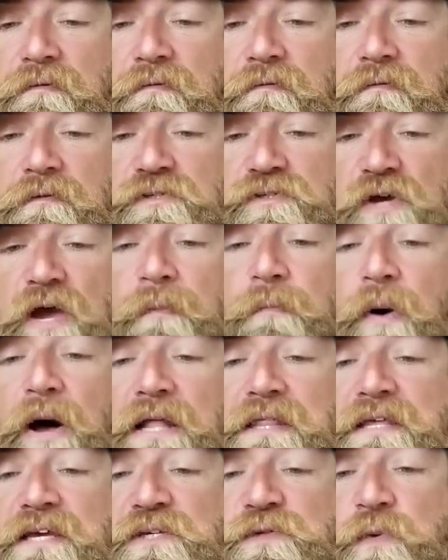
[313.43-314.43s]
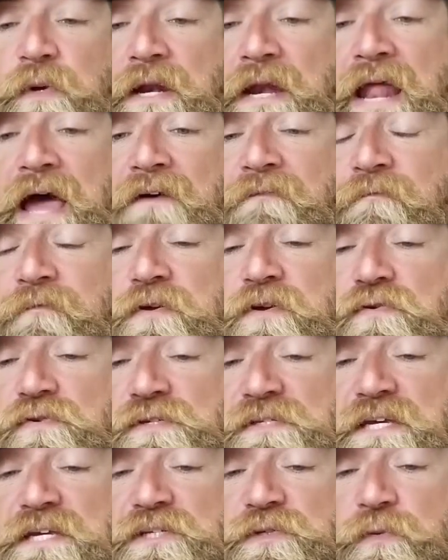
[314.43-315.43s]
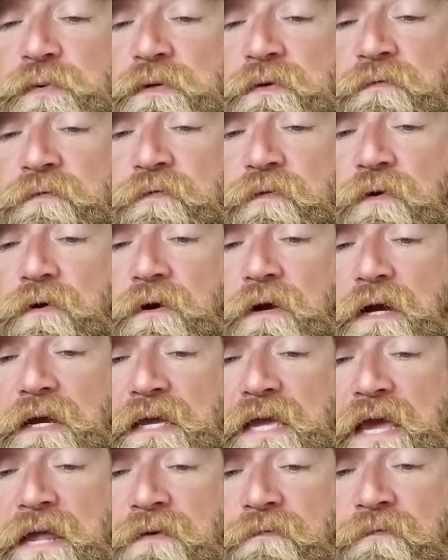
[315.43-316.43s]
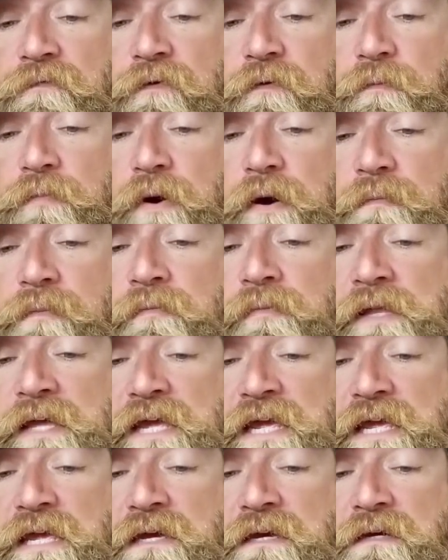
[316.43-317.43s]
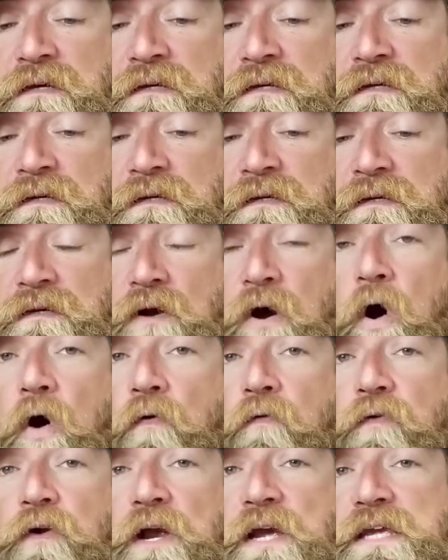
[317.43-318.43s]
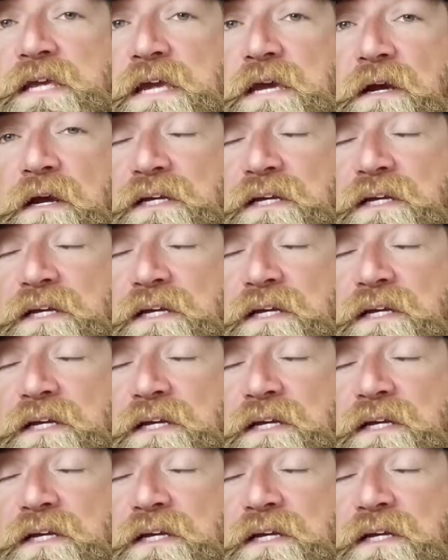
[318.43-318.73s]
So I bought this one, and I've used this one for, again, for probably over a year.